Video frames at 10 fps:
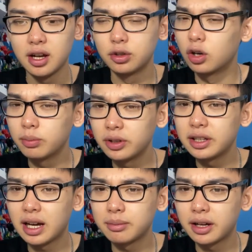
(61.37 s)

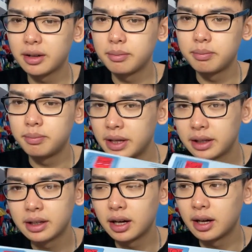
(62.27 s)
Normally, I'm not a
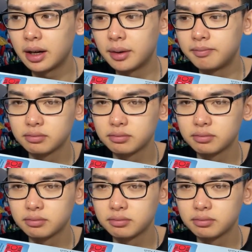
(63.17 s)
big, I